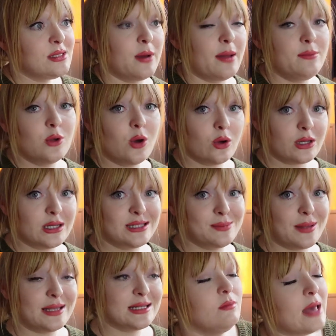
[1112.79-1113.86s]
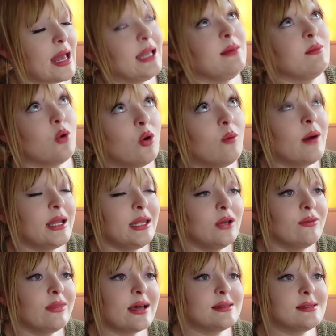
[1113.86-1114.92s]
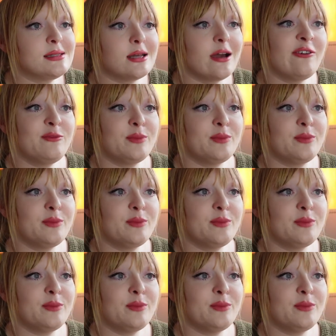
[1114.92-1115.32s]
I'm not going to spend any more money on that stuff,